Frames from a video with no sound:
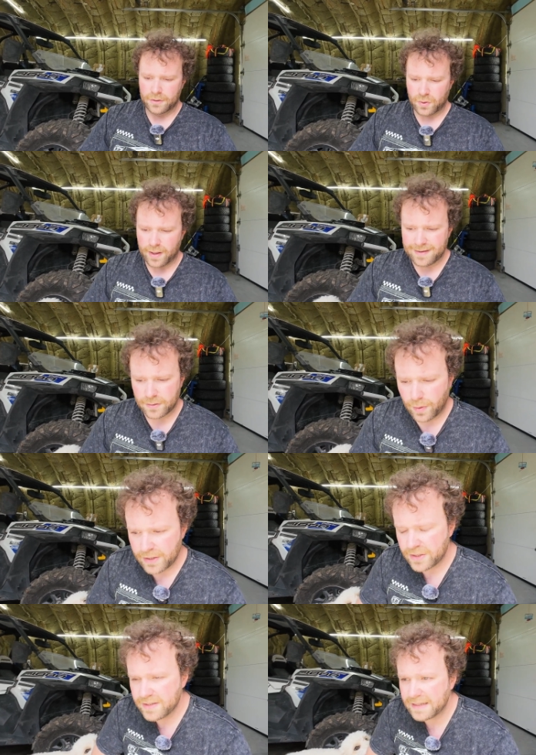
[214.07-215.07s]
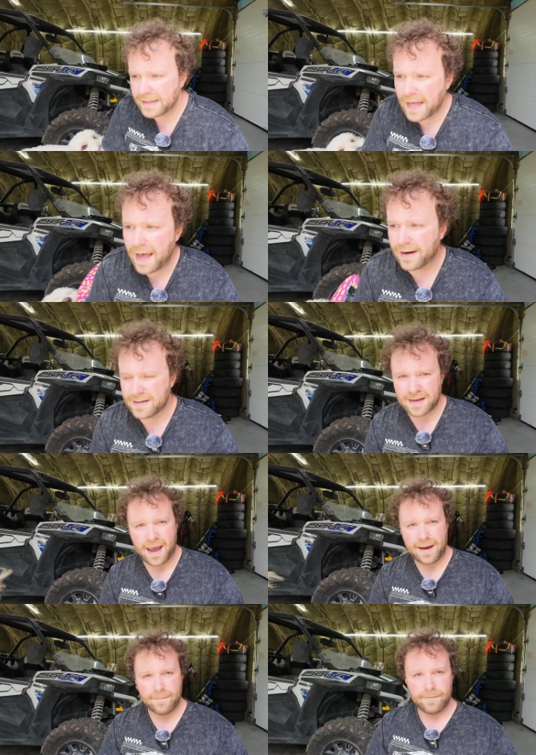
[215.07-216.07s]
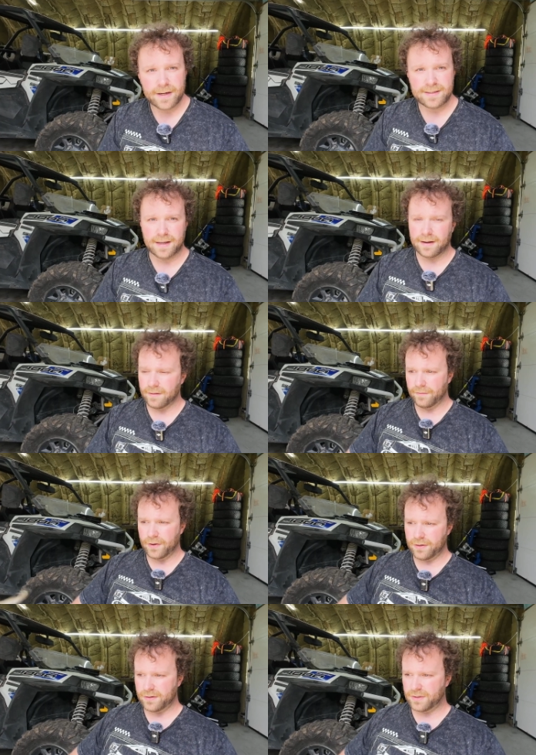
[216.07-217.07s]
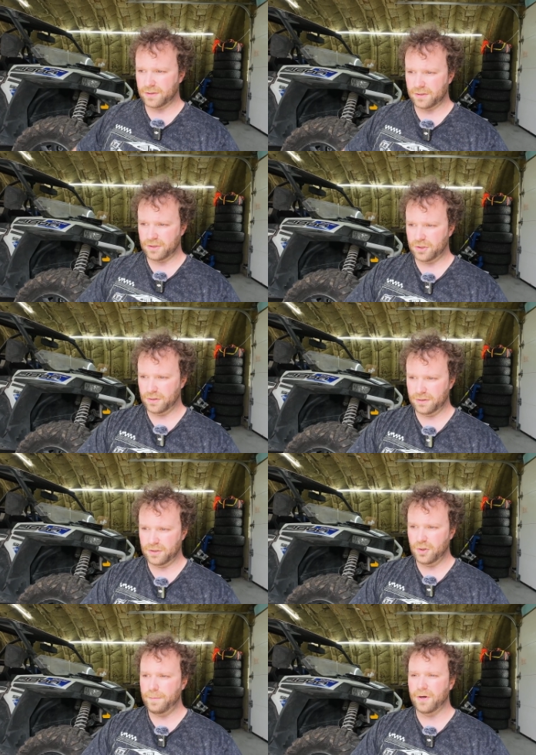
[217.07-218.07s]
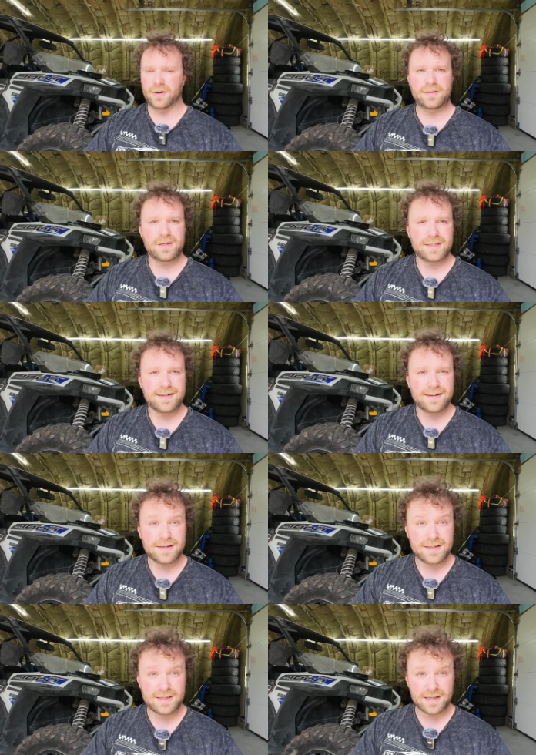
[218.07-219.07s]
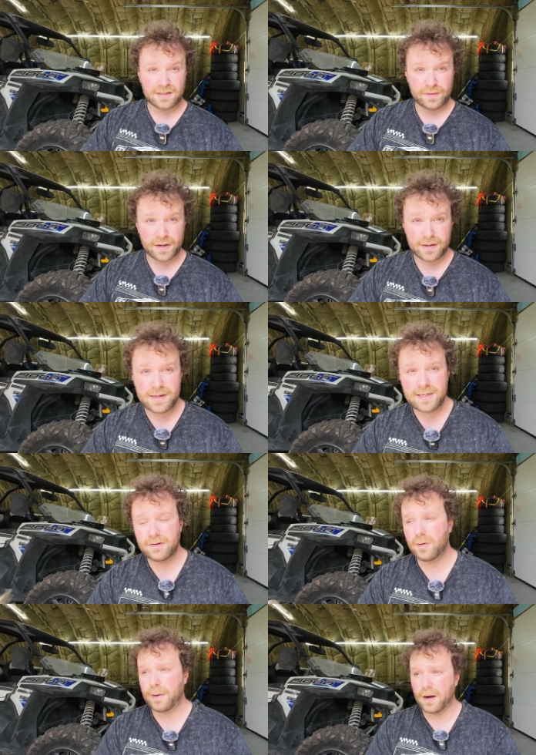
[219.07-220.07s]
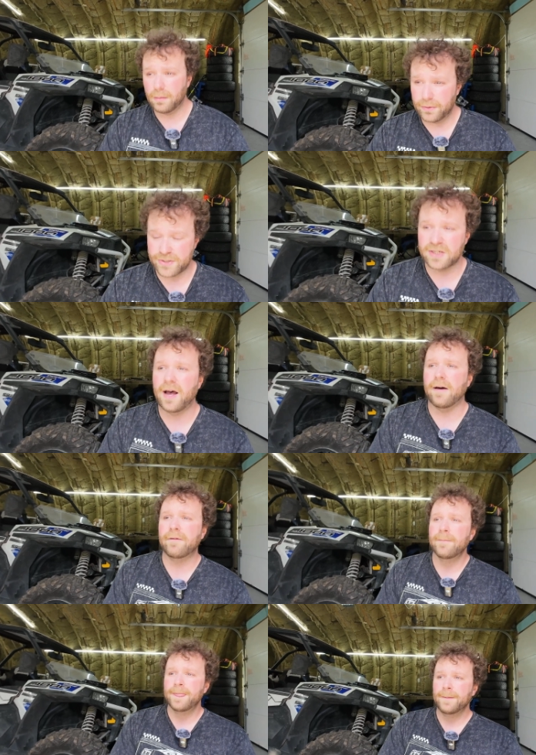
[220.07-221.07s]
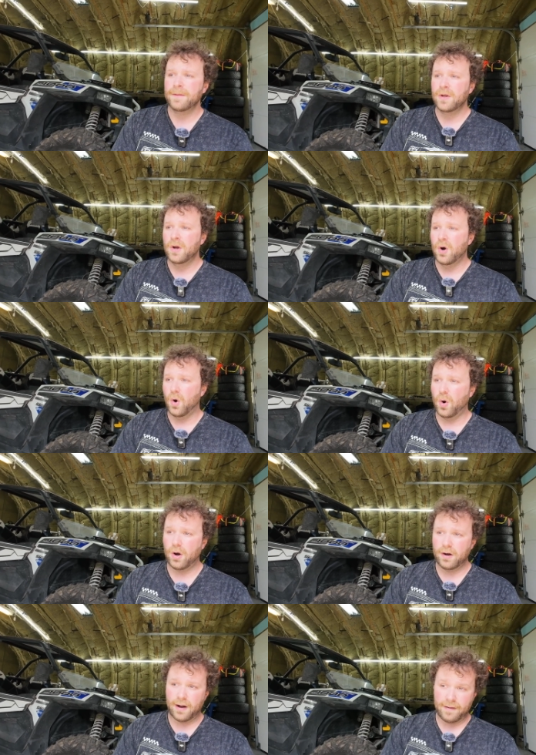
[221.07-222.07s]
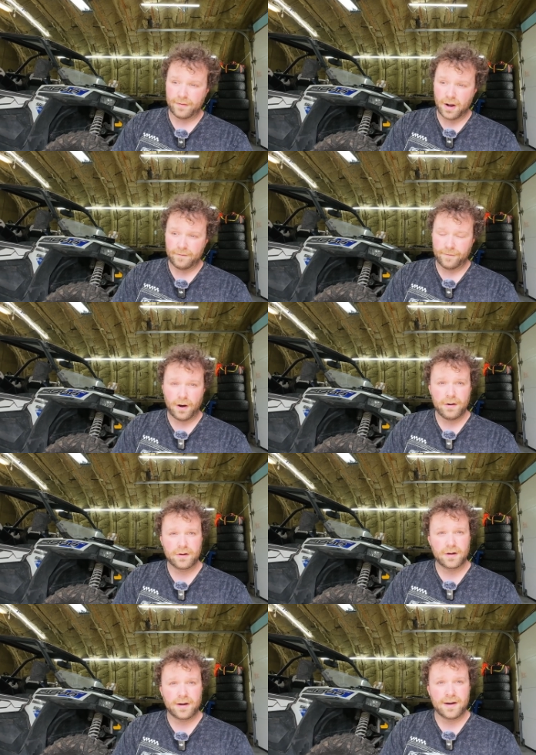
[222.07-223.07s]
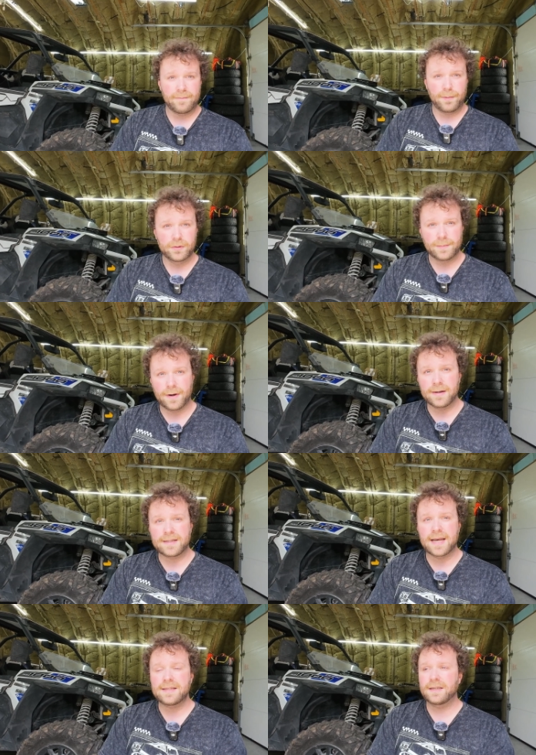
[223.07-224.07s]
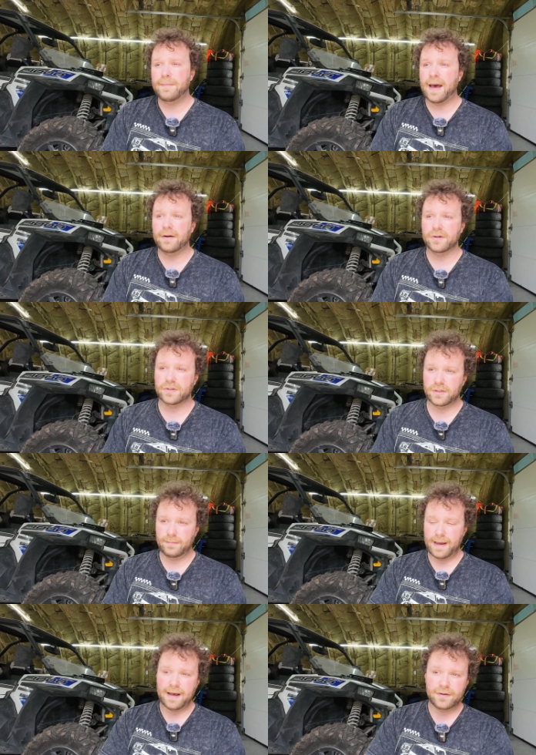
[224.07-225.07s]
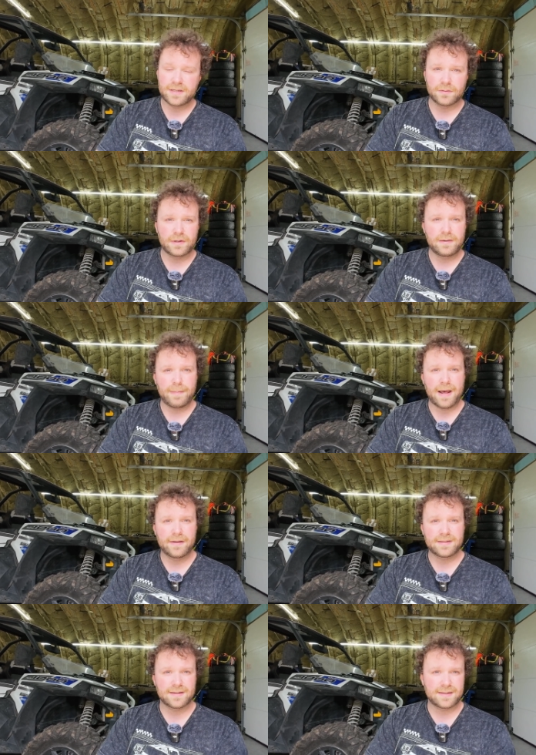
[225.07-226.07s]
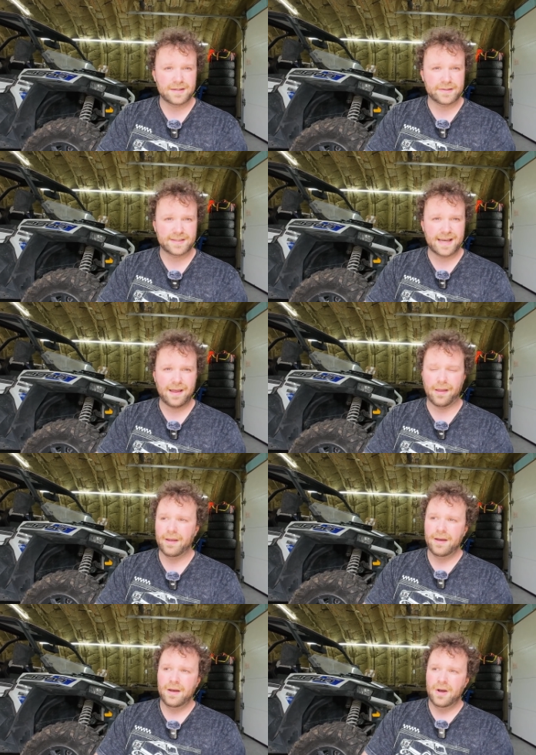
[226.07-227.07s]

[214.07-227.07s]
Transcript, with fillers: So I'll ask questions like that because I can fix it. An inverter is stupid or a DC to DC. That's very easy repairable stuff. Or I've gone farther and I've pulled apart Tesla batteries, batteries and rebalanced a single cell